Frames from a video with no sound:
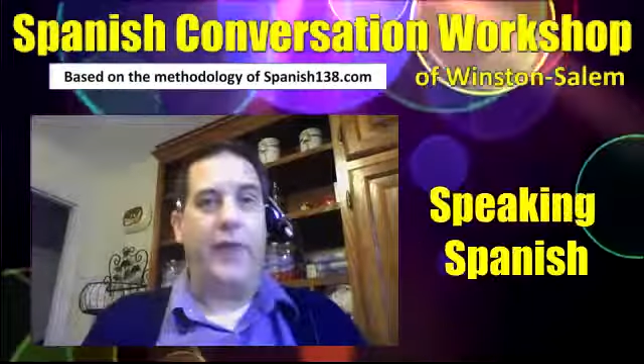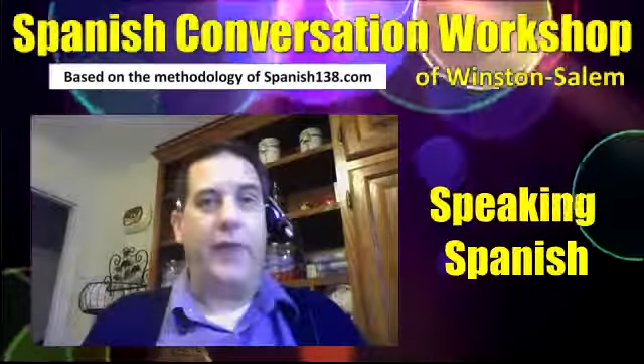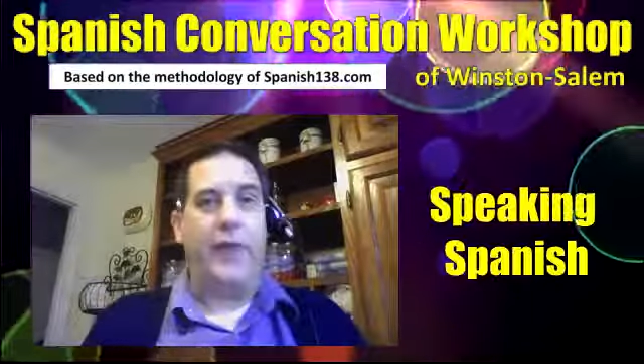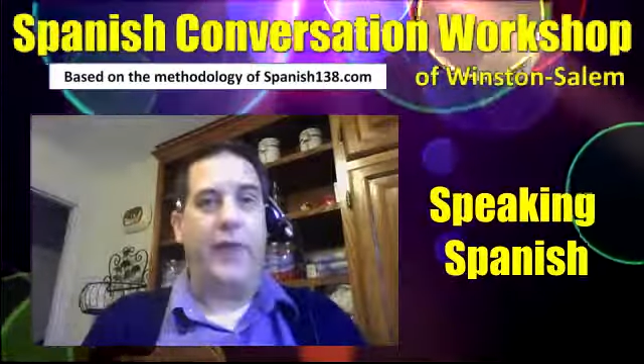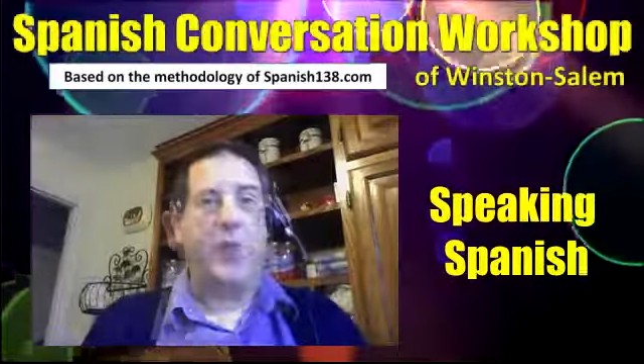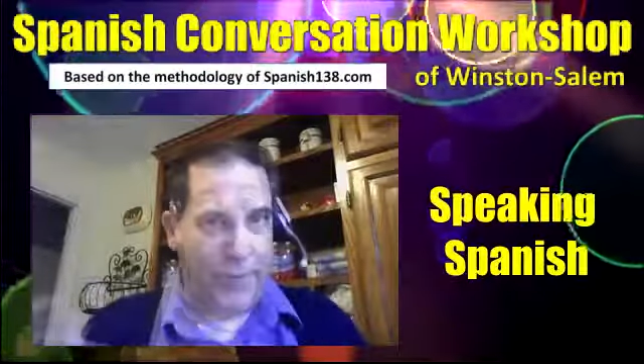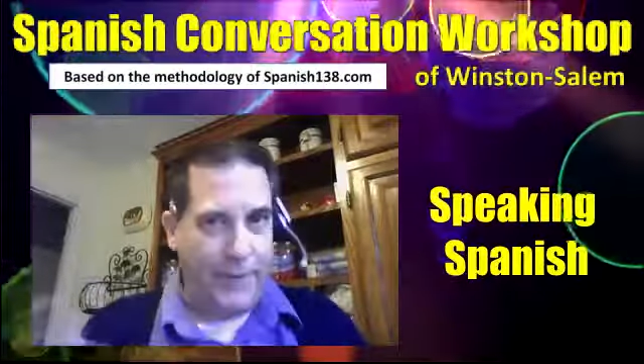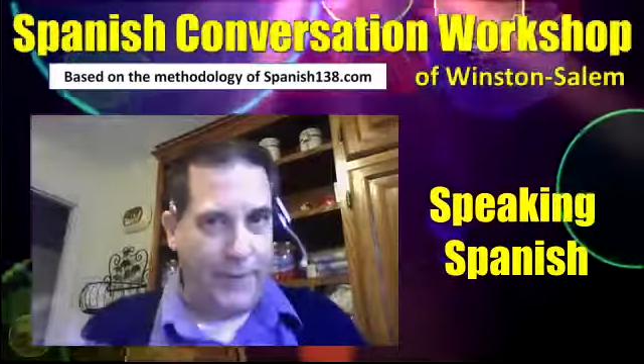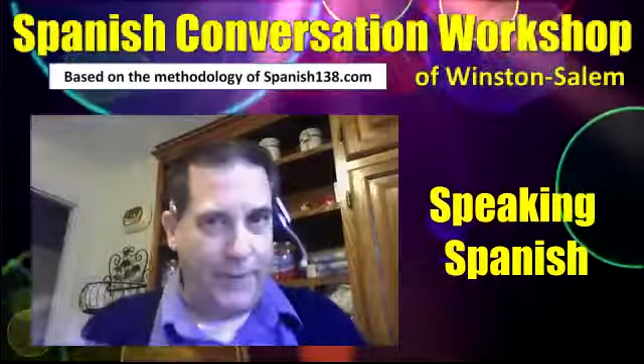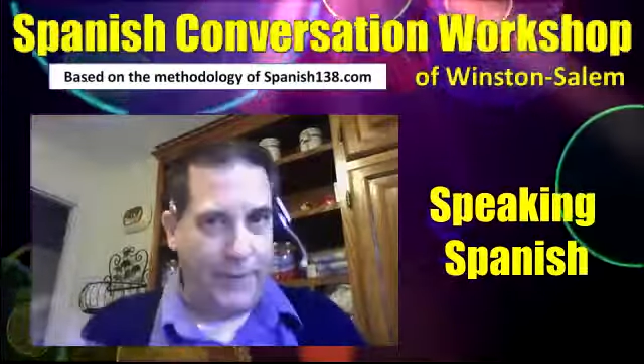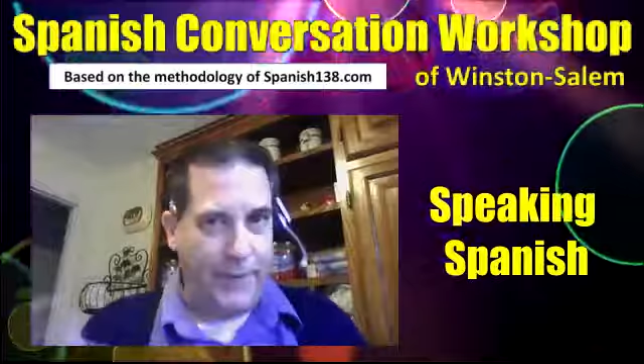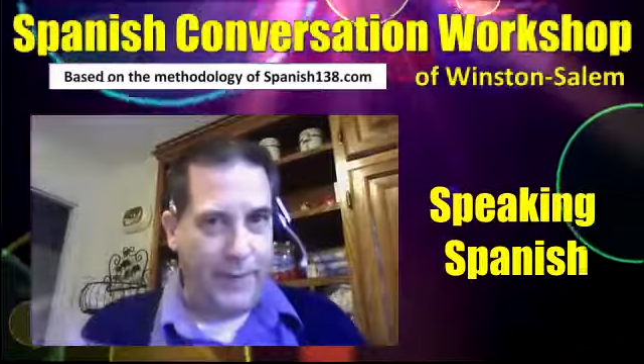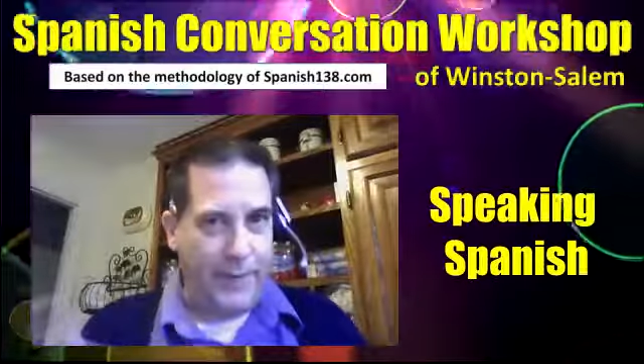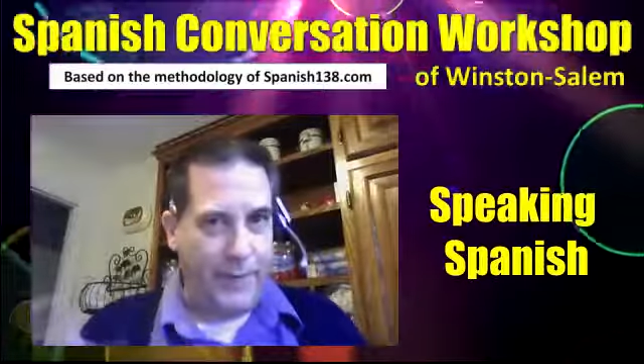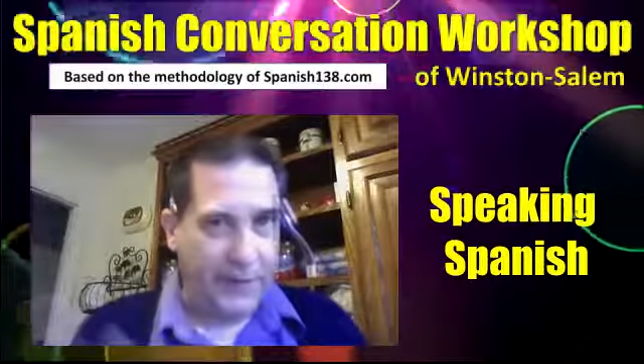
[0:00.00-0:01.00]
Okay,
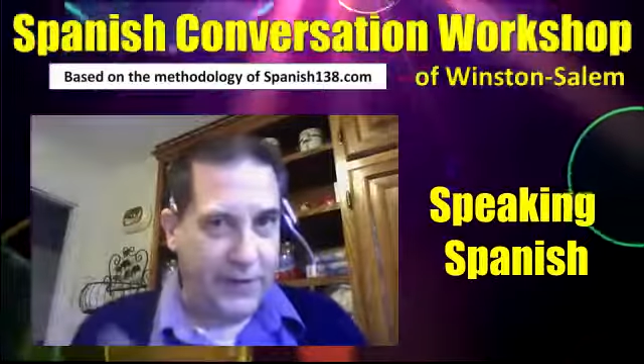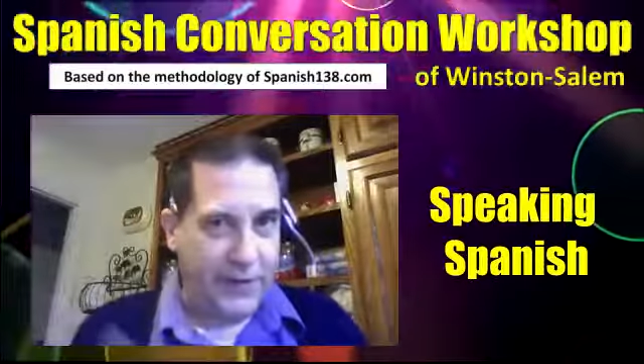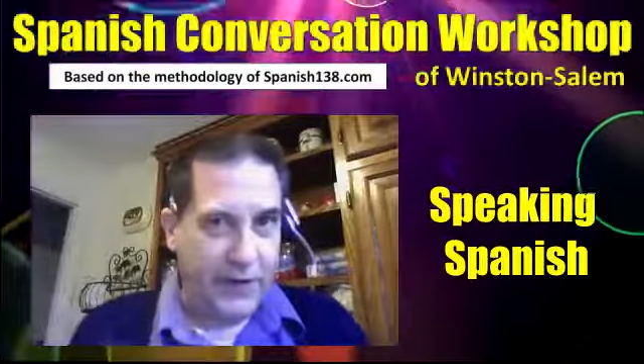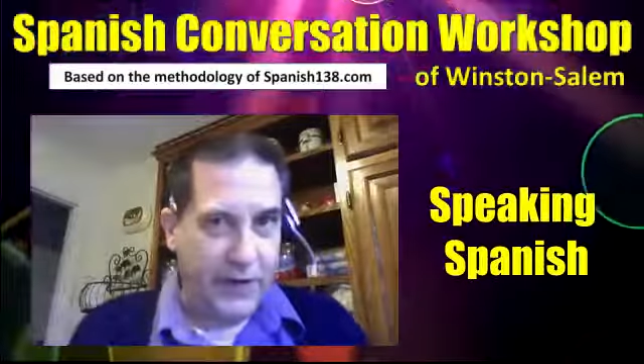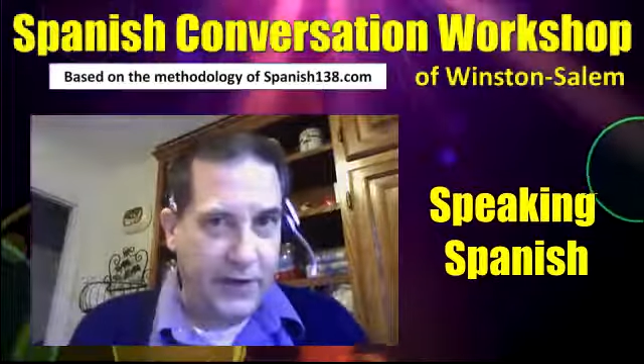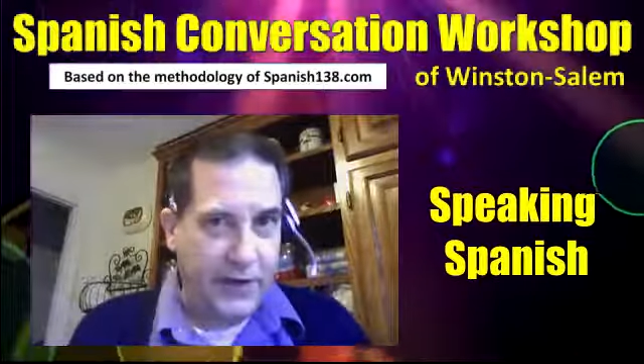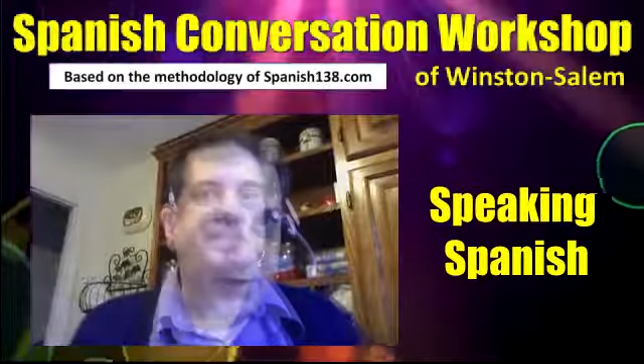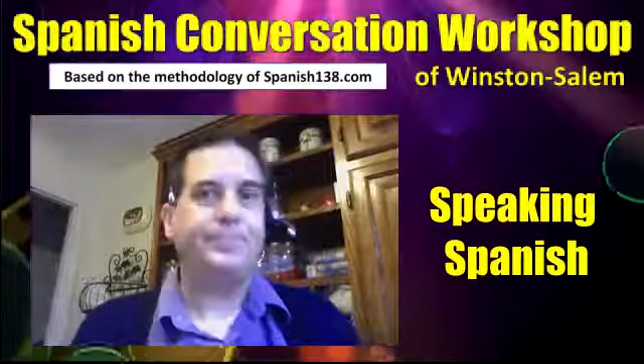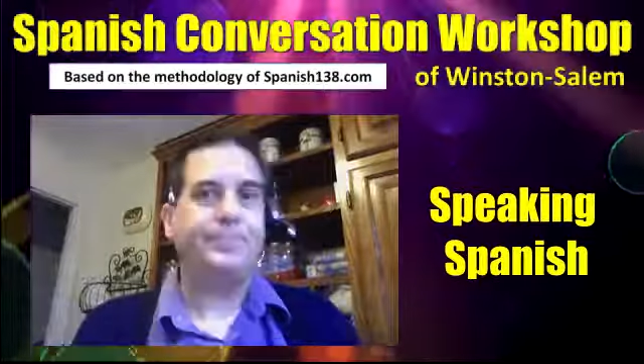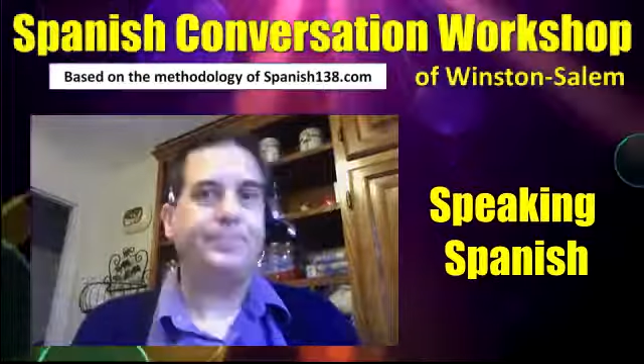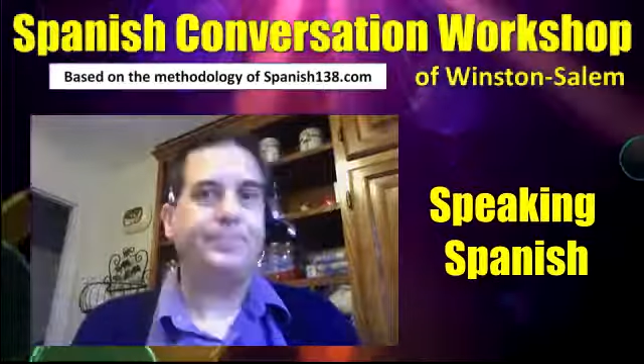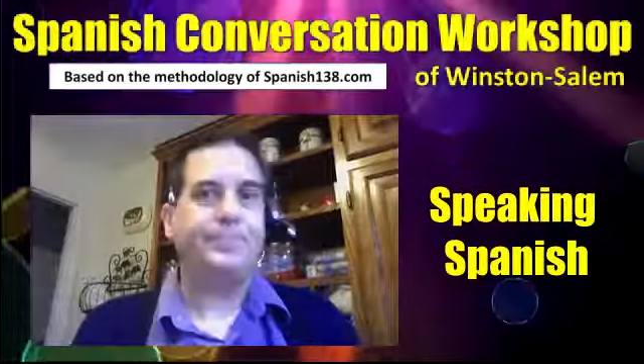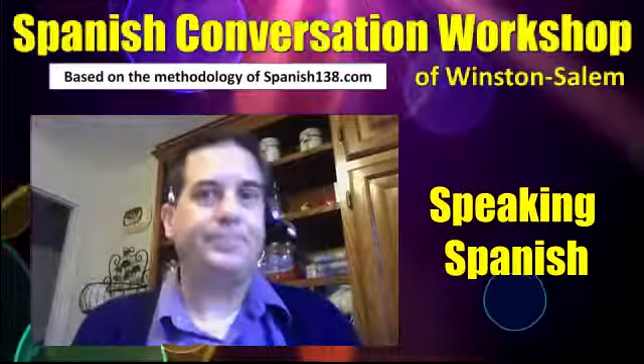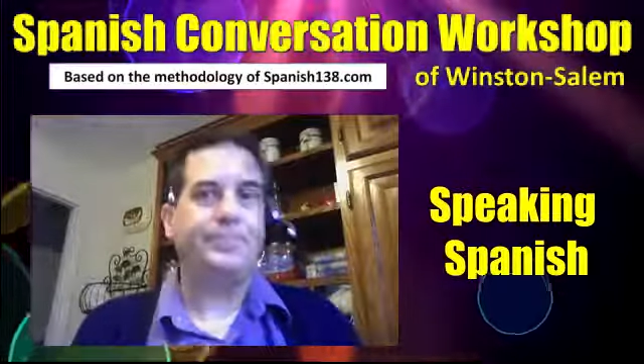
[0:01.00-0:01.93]
what's the methodology?